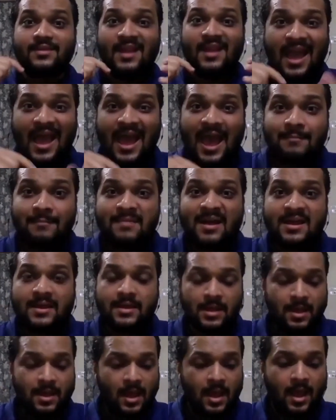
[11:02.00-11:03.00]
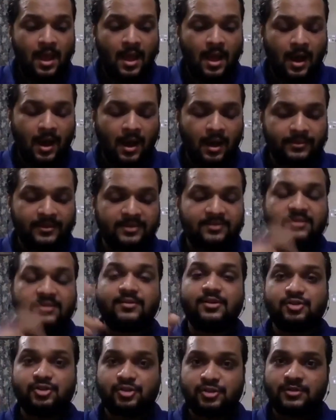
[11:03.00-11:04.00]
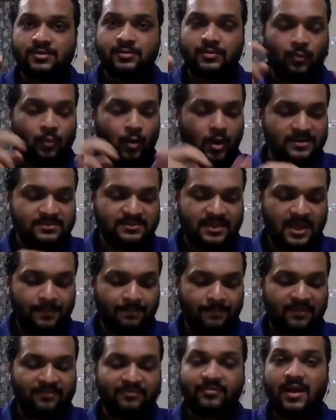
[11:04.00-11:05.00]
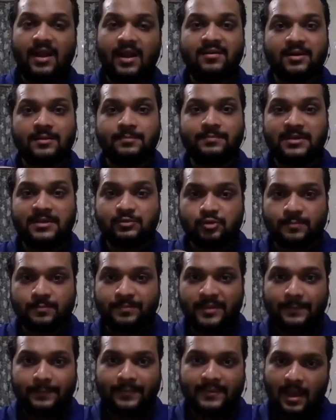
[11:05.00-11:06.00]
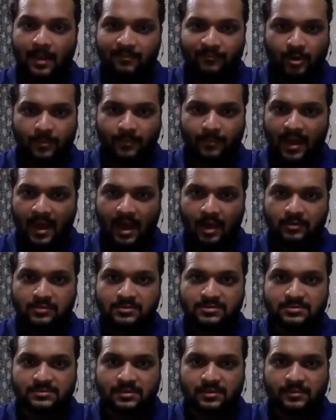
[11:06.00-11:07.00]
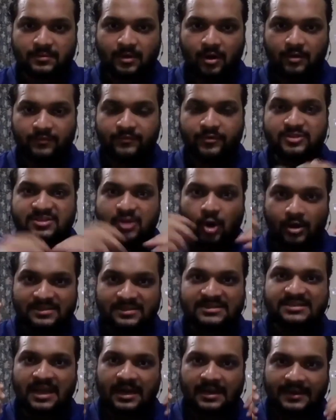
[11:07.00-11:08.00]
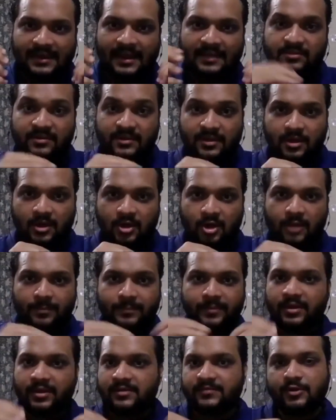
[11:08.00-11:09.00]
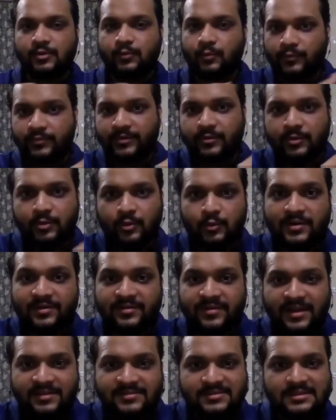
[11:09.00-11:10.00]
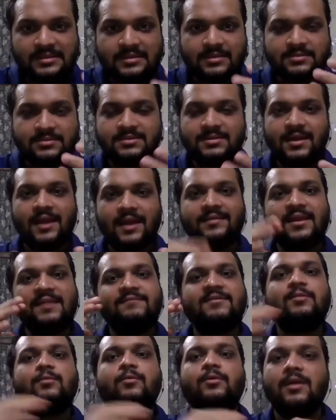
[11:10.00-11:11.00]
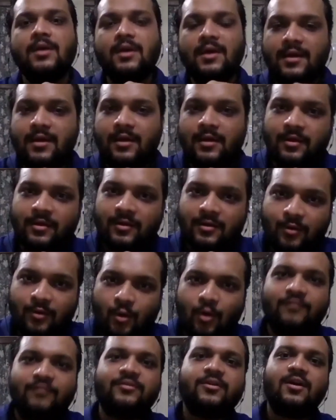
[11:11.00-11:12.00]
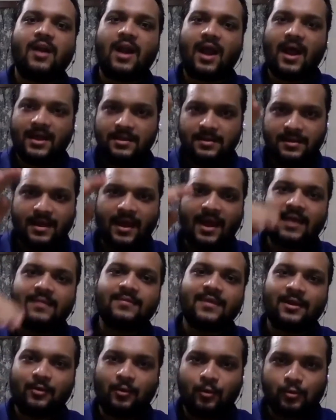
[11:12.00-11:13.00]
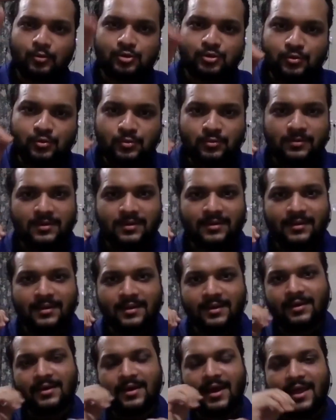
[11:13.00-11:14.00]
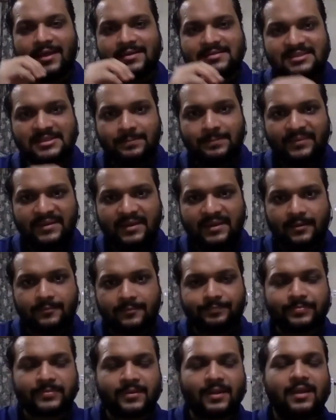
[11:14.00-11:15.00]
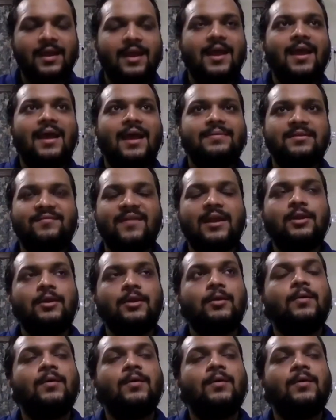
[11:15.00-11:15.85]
And the tradition was that my friend Ramesh would pick me up from my house on Sunday at 3 o'clock, because we would do a dress rehearsal, and then we would go for a ride and then go to the NCPA, the venue.